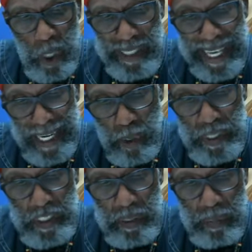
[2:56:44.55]
because he had a
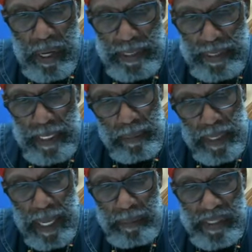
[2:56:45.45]
question mark there.
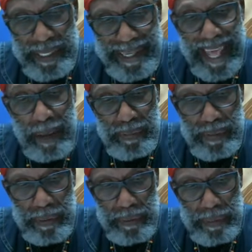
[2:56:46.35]
But I'm saying
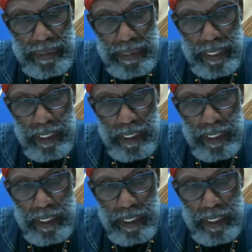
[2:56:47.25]
absolutely.